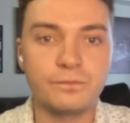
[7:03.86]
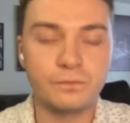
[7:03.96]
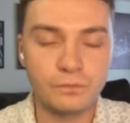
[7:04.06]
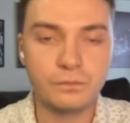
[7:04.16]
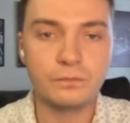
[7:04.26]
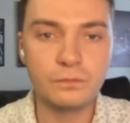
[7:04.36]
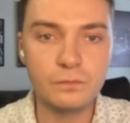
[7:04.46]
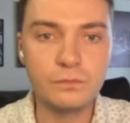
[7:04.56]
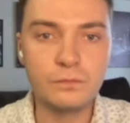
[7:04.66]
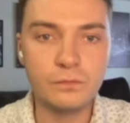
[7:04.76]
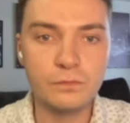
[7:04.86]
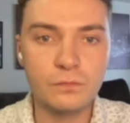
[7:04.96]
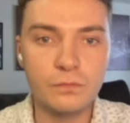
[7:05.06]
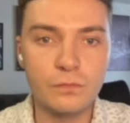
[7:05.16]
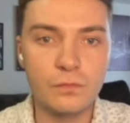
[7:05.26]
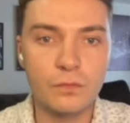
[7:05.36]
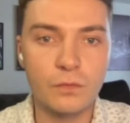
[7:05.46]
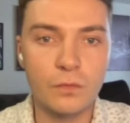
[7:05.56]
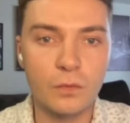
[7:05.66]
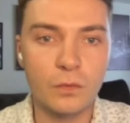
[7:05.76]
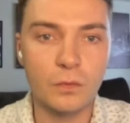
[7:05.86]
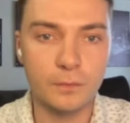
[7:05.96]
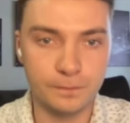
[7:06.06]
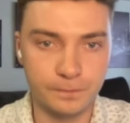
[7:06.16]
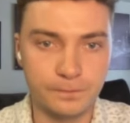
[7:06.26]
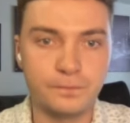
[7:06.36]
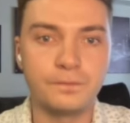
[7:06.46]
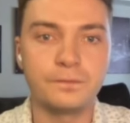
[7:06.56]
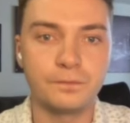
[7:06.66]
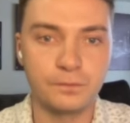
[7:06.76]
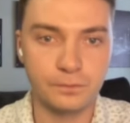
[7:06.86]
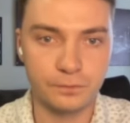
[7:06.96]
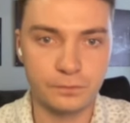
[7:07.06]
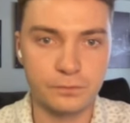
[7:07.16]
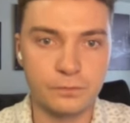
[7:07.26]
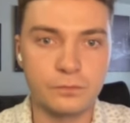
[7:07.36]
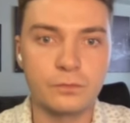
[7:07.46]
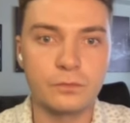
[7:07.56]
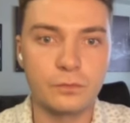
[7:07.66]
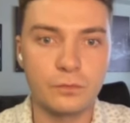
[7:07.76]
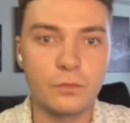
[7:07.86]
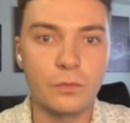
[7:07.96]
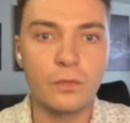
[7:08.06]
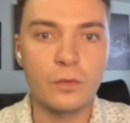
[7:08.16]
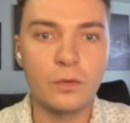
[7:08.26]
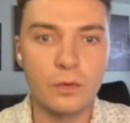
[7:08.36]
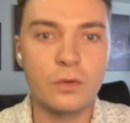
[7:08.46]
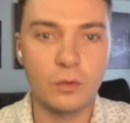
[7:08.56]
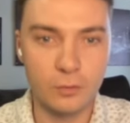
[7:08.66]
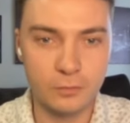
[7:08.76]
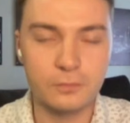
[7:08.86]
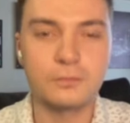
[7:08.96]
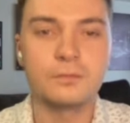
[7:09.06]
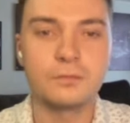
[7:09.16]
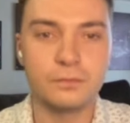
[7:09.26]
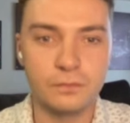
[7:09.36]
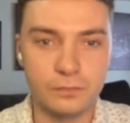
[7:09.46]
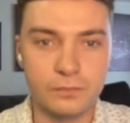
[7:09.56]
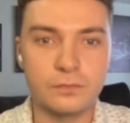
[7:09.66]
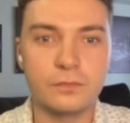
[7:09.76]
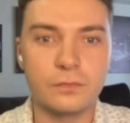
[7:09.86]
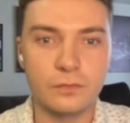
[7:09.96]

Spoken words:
(silent)